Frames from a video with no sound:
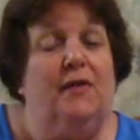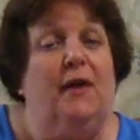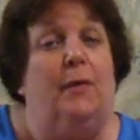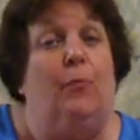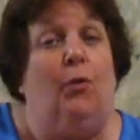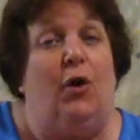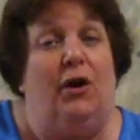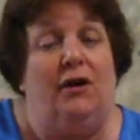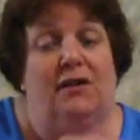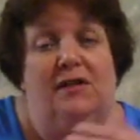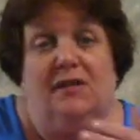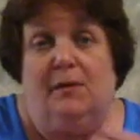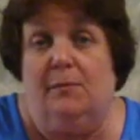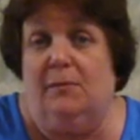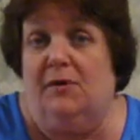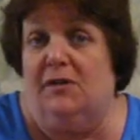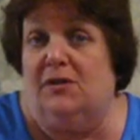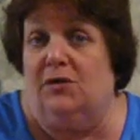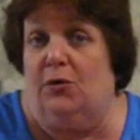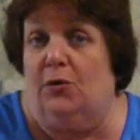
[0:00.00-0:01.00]
They brought us some
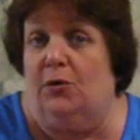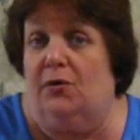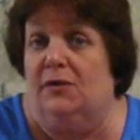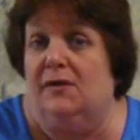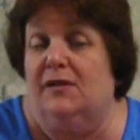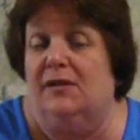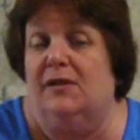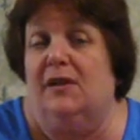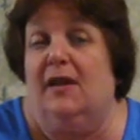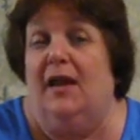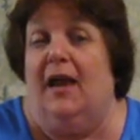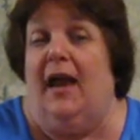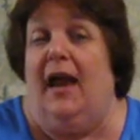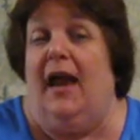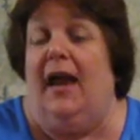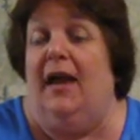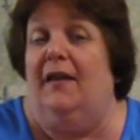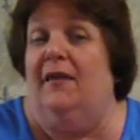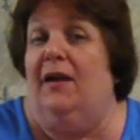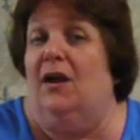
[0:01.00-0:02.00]
desserts
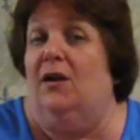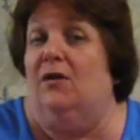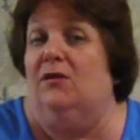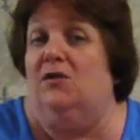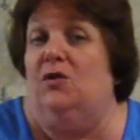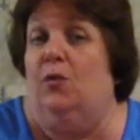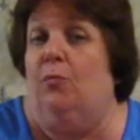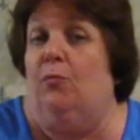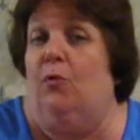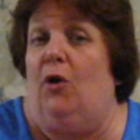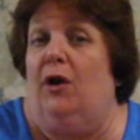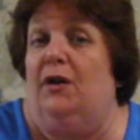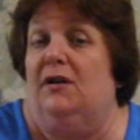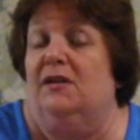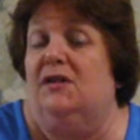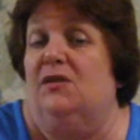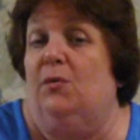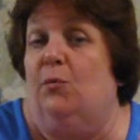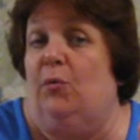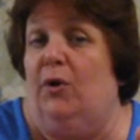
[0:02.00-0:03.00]
and they also brought
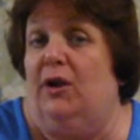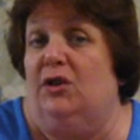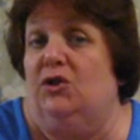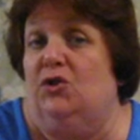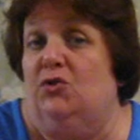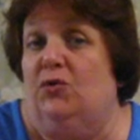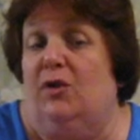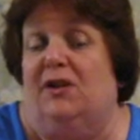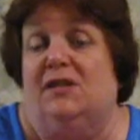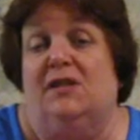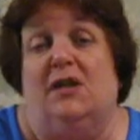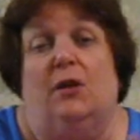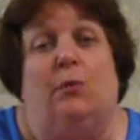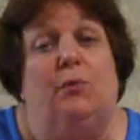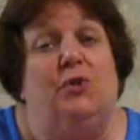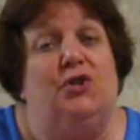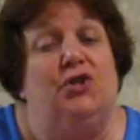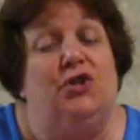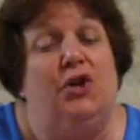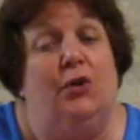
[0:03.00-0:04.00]
us some ranch dressing.
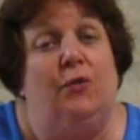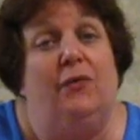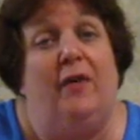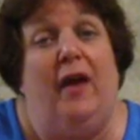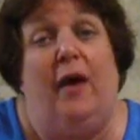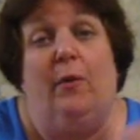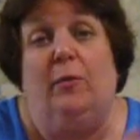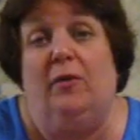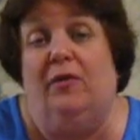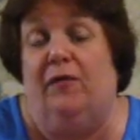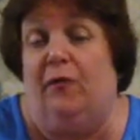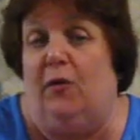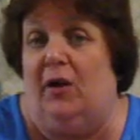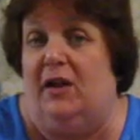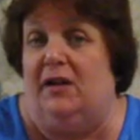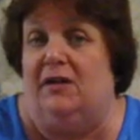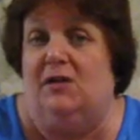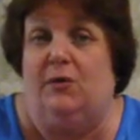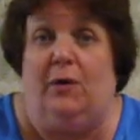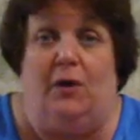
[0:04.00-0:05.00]
We shared that with
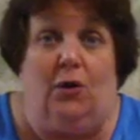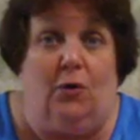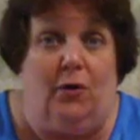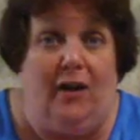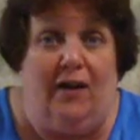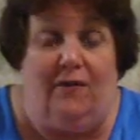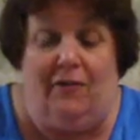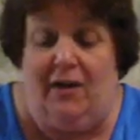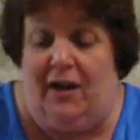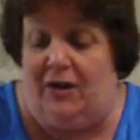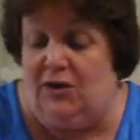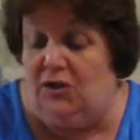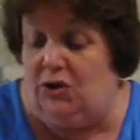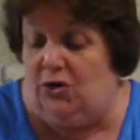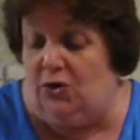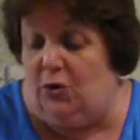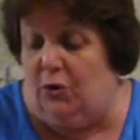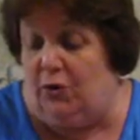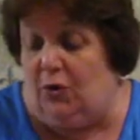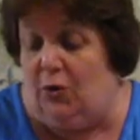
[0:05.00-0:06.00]
friends, so I don't have that to
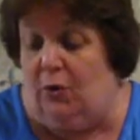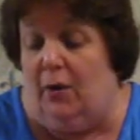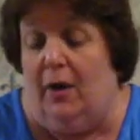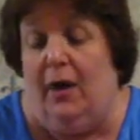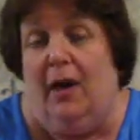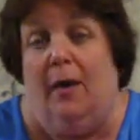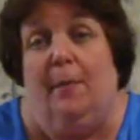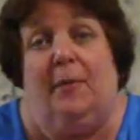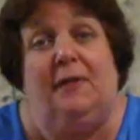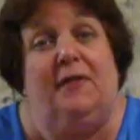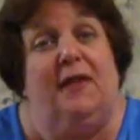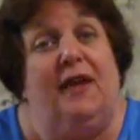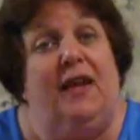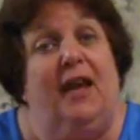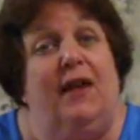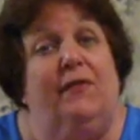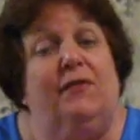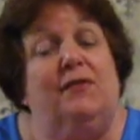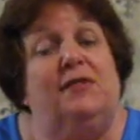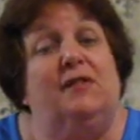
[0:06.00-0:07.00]
show you. But they
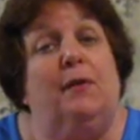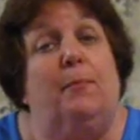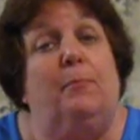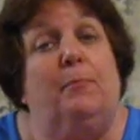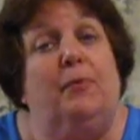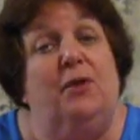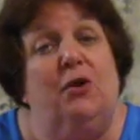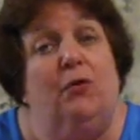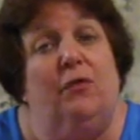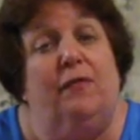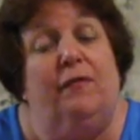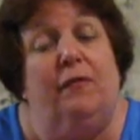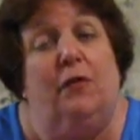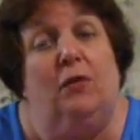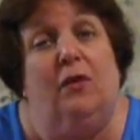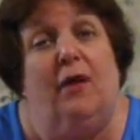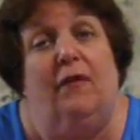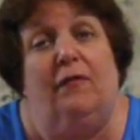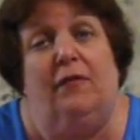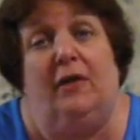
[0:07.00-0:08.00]
gave us a beautiful,
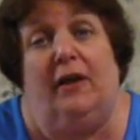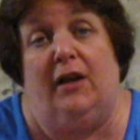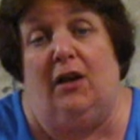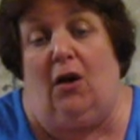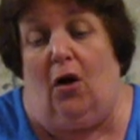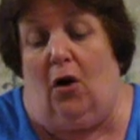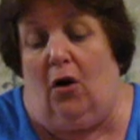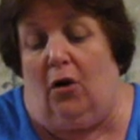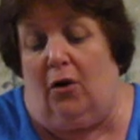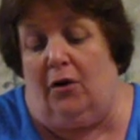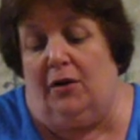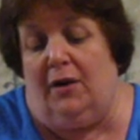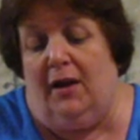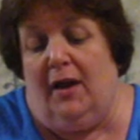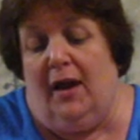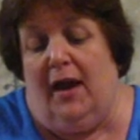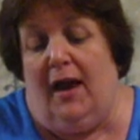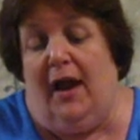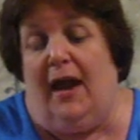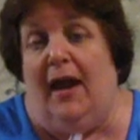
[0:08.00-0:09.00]
lovely card
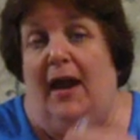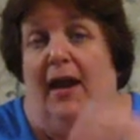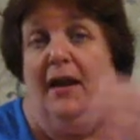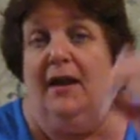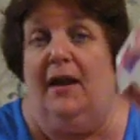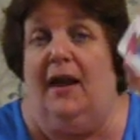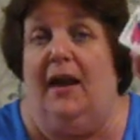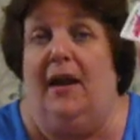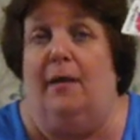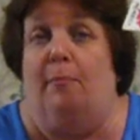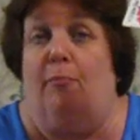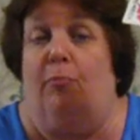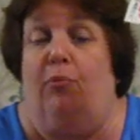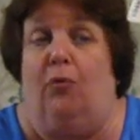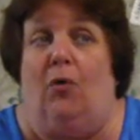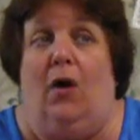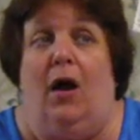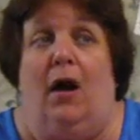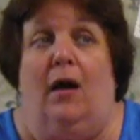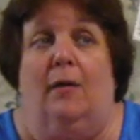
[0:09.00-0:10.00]
and a
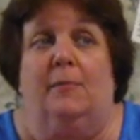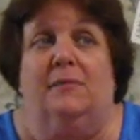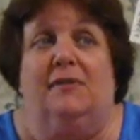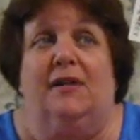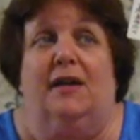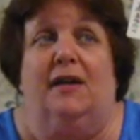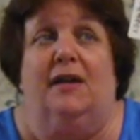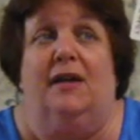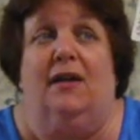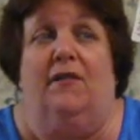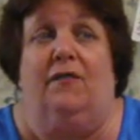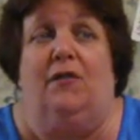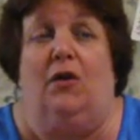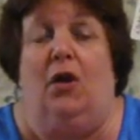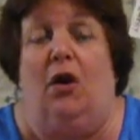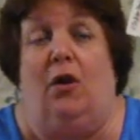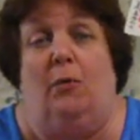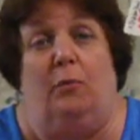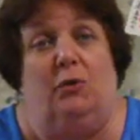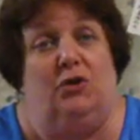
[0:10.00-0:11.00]
Braum's gift
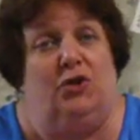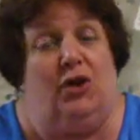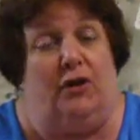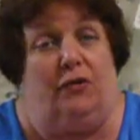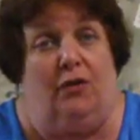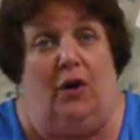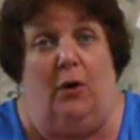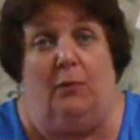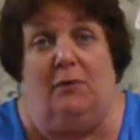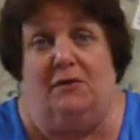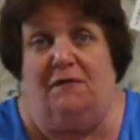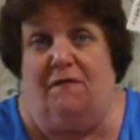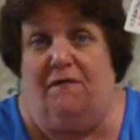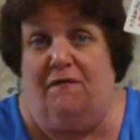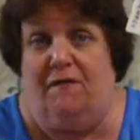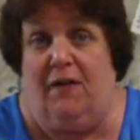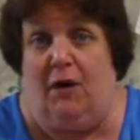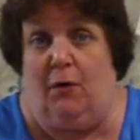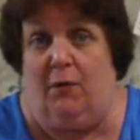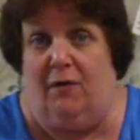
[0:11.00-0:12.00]
card, which I thought was
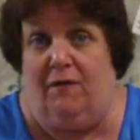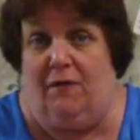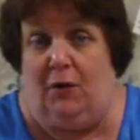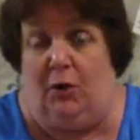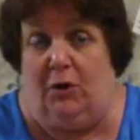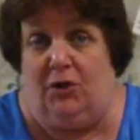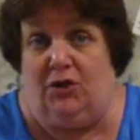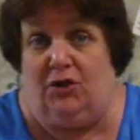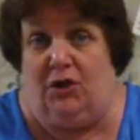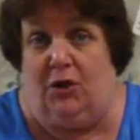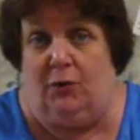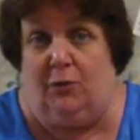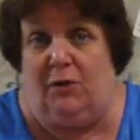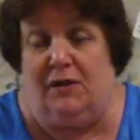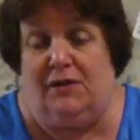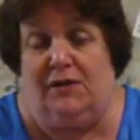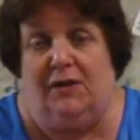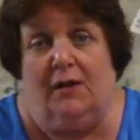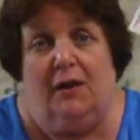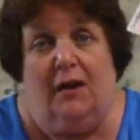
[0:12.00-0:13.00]
very, very
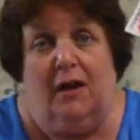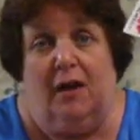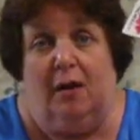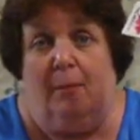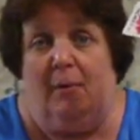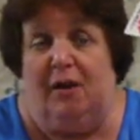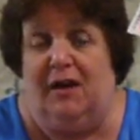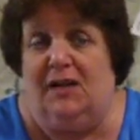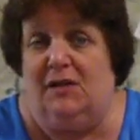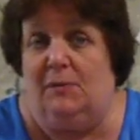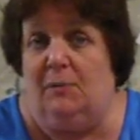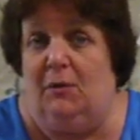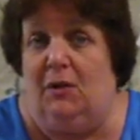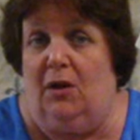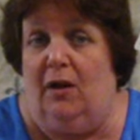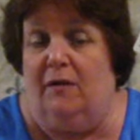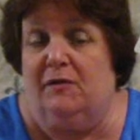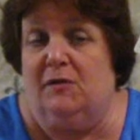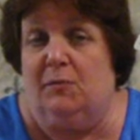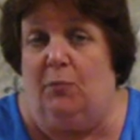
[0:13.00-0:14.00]
generous. My husband
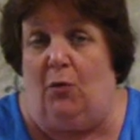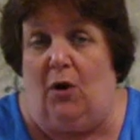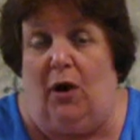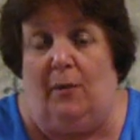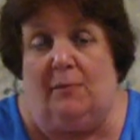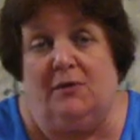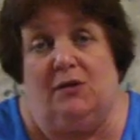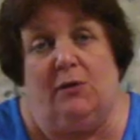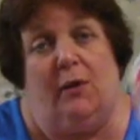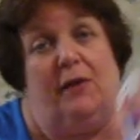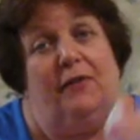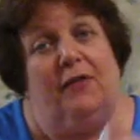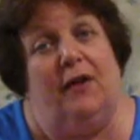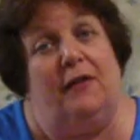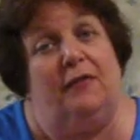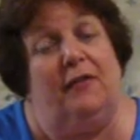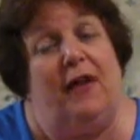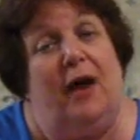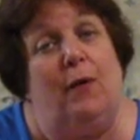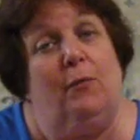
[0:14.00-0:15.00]
loves Braum's, so I
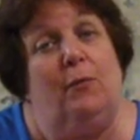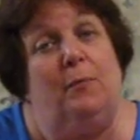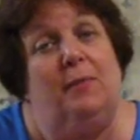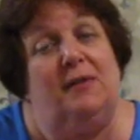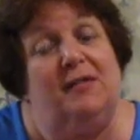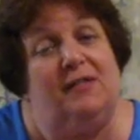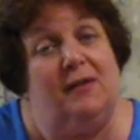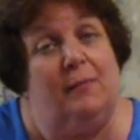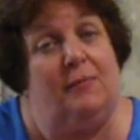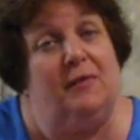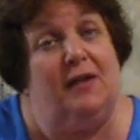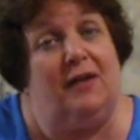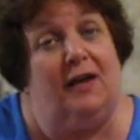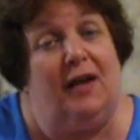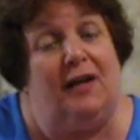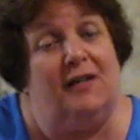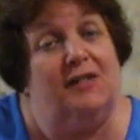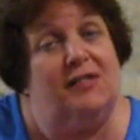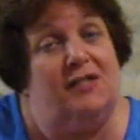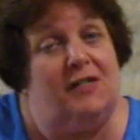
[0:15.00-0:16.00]
thought that would be something
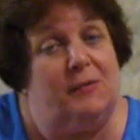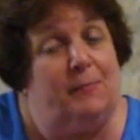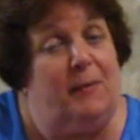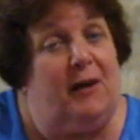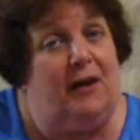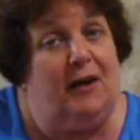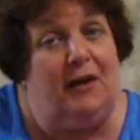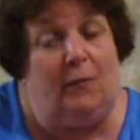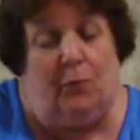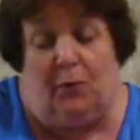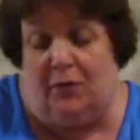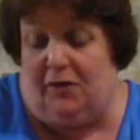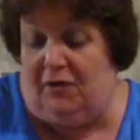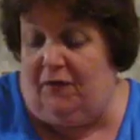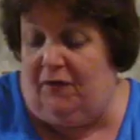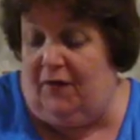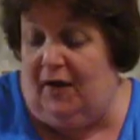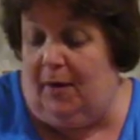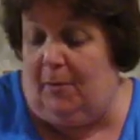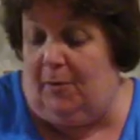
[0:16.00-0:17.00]
nice to spend with the
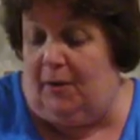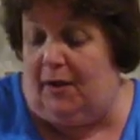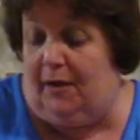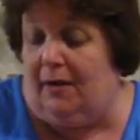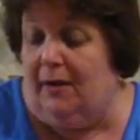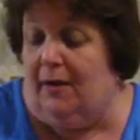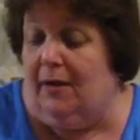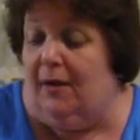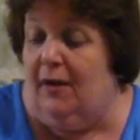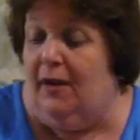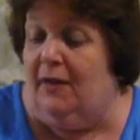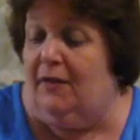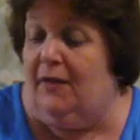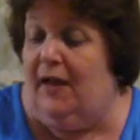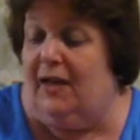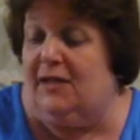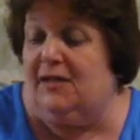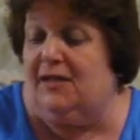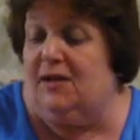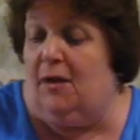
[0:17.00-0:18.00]
family.
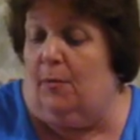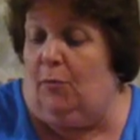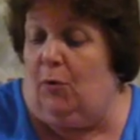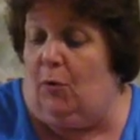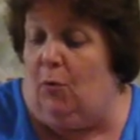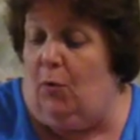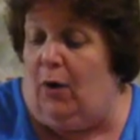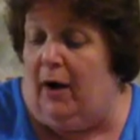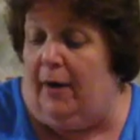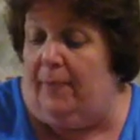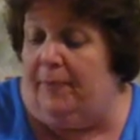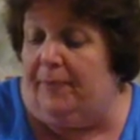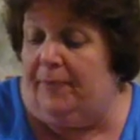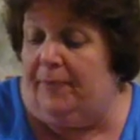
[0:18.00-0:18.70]
That's number one.